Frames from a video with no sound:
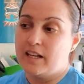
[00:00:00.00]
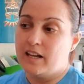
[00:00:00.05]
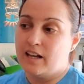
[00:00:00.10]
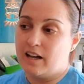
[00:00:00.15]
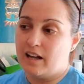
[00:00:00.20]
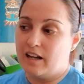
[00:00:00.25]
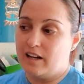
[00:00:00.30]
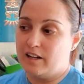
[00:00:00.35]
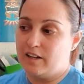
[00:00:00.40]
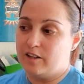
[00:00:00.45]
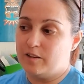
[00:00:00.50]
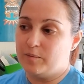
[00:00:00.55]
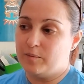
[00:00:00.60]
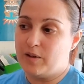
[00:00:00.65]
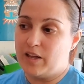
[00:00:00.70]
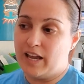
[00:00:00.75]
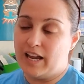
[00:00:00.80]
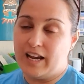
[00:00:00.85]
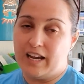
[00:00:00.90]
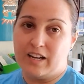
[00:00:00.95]

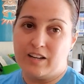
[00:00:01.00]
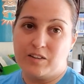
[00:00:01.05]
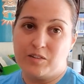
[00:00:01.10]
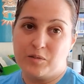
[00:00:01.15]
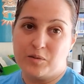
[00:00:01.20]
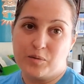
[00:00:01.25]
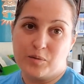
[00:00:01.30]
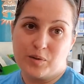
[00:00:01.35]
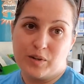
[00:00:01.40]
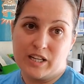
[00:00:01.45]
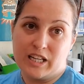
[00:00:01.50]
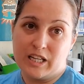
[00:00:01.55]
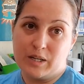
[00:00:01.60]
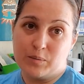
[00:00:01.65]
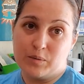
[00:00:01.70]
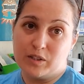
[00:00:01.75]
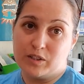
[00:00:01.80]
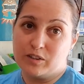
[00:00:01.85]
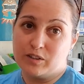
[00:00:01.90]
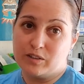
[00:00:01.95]
And he
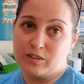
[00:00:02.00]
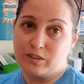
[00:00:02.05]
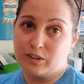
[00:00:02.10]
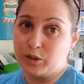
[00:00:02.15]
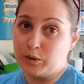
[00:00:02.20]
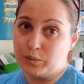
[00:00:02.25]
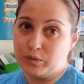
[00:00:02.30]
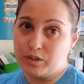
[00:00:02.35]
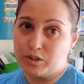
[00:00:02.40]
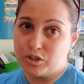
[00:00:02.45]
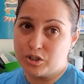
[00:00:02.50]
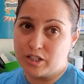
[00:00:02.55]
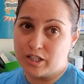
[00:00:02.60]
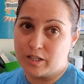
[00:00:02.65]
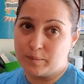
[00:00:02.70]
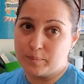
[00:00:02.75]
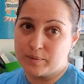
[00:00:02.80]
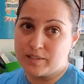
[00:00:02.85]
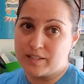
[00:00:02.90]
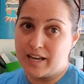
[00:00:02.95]
would loot the
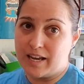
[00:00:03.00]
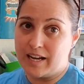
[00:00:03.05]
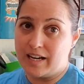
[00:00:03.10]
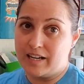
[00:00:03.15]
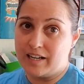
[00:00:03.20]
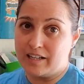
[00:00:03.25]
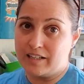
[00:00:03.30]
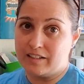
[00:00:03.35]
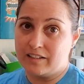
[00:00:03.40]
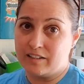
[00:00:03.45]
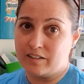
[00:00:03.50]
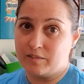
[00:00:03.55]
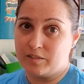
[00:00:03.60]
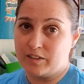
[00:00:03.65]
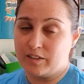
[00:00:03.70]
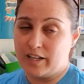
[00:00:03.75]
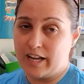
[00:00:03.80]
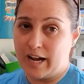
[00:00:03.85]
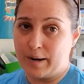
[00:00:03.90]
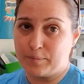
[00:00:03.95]
ships and
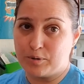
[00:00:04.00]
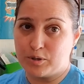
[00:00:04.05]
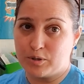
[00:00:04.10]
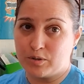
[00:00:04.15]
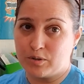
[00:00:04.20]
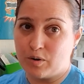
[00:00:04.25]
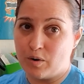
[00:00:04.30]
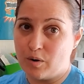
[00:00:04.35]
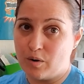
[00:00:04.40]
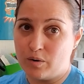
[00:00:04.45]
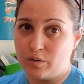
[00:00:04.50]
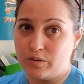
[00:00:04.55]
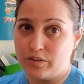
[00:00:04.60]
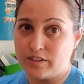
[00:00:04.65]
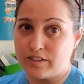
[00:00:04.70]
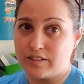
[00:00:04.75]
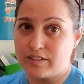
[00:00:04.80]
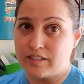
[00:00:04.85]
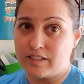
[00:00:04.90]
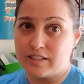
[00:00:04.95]
capture all of the
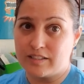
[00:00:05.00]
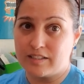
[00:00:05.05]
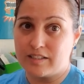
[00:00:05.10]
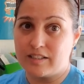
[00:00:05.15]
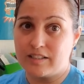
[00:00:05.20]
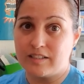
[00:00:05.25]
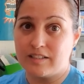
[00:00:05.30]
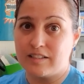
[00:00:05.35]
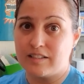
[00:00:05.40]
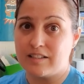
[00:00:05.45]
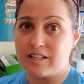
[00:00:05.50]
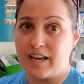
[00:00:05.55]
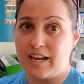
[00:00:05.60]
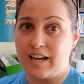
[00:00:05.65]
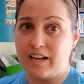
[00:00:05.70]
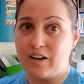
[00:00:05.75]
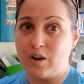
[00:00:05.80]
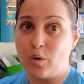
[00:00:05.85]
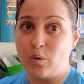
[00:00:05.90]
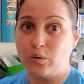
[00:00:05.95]
citizens
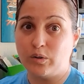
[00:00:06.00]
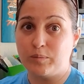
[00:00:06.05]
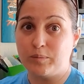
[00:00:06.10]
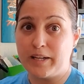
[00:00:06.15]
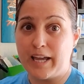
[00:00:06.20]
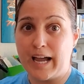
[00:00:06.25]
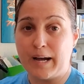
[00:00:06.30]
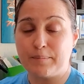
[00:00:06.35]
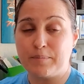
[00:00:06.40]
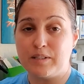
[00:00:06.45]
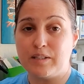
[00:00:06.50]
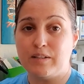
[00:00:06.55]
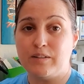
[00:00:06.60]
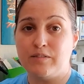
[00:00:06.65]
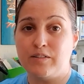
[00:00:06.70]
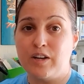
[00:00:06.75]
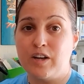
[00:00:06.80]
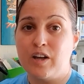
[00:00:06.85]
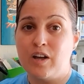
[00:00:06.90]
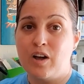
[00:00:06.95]
and hold them captive,
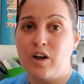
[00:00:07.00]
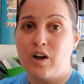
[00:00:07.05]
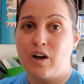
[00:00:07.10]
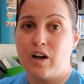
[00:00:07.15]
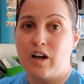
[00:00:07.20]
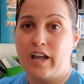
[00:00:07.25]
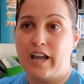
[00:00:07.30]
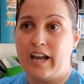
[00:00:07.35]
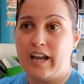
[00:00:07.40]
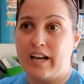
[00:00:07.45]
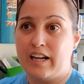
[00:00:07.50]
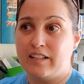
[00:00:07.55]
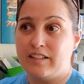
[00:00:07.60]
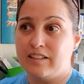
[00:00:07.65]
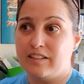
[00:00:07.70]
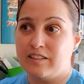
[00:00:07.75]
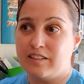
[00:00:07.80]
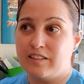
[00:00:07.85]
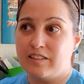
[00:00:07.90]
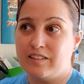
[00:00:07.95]
and
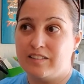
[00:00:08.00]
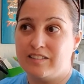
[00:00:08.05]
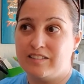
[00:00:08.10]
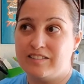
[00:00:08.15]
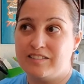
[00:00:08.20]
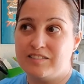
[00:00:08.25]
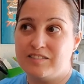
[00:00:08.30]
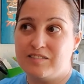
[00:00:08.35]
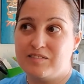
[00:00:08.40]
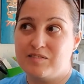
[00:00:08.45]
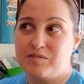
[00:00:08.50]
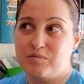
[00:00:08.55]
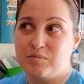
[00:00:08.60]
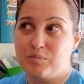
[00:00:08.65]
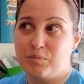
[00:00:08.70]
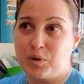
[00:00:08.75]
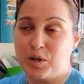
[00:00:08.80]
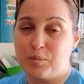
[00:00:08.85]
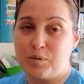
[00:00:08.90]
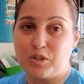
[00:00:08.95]

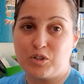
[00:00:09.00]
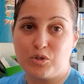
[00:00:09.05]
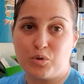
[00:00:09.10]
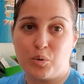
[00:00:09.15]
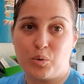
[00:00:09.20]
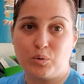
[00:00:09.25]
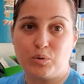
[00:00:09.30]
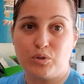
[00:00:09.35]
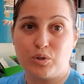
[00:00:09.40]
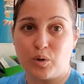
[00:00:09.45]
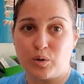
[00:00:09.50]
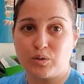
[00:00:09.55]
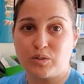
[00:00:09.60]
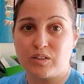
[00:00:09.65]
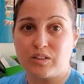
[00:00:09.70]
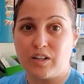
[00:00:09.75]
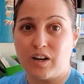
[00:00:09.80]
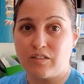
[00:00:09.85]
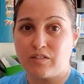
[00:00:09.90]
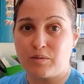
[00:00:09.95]
pretty much told Charleston
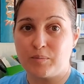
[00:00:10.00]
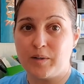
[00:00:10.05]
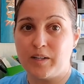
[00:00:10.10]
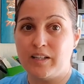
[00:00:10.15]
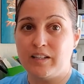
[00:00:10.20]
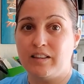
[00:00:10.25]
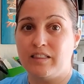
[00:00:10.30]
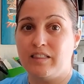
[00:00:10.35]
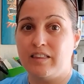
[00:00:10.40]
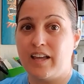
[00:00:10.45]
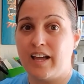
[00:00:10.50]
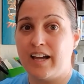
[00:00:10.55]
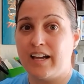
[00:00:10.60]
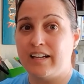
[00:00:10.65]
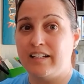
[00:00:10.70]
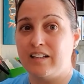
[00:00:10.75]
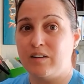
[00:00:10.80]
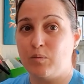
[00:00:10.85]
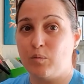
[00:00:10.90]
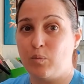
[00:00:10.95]
government
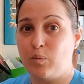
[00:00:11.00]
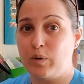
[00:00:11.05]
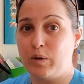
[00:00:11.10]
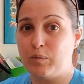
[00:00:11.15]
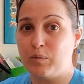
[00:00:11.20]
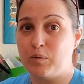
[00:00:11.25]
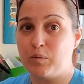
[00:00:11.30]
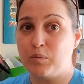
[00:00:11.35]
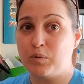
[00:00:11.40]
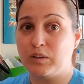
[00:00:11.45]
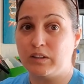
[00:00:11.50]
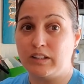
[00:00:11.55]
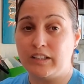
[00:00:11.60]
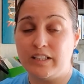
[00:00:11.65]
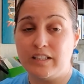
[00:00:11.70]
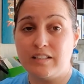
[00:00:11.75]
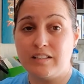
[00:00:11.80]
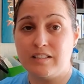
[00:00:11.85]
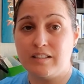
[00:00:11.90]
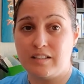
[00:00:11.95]
that we will
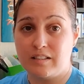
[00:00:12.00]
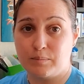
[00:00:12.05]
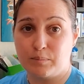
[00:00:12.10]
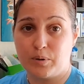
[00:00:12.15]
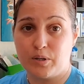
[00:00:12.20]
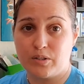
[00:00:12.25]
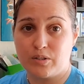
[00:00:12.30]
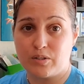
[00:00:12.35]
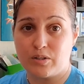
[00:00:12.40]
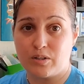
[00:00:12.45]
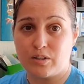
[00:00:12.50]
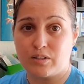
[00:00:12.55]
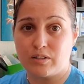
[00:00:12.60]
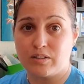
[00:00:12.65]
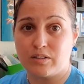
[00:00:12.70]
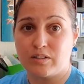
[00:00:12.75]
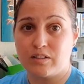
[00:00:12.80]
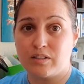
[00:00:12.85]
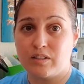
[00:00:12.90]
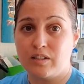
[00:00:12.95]
release these
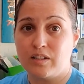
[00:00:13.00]
prisoners